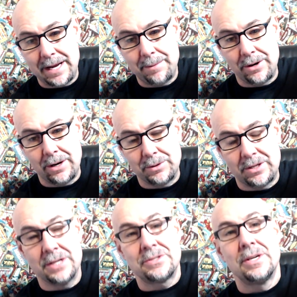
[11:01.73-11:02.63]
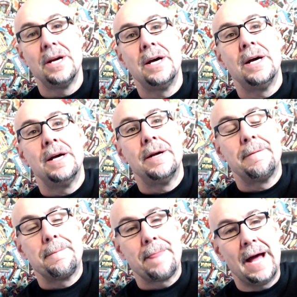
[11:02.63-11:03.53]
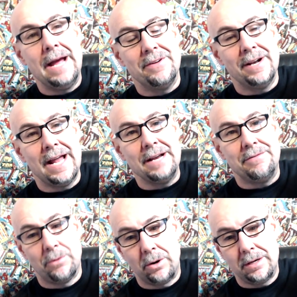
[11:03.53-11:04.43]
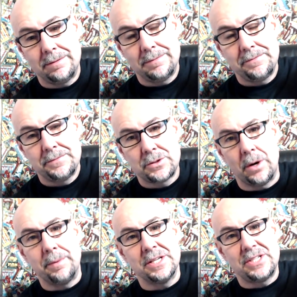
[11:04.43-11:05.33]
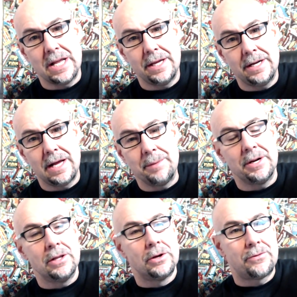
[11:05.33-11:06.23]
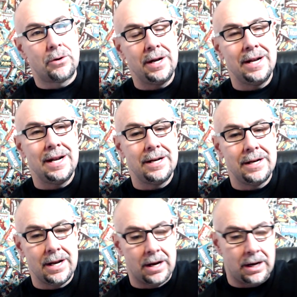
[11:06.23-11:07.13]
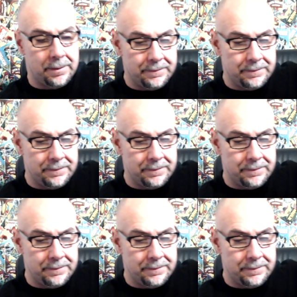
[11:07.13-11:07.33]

pair it up with this. I have it in a 9.4. So I'm going to sell it. I'm going to look for it. Are